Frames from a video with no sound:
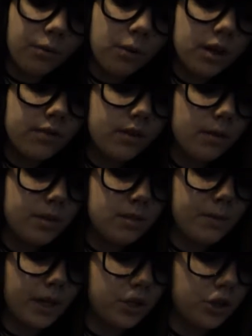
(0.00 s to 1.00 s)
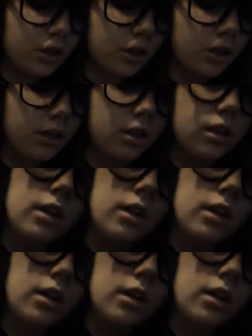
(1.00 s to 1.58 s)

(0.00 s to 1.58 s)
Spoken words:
One of them is a picture,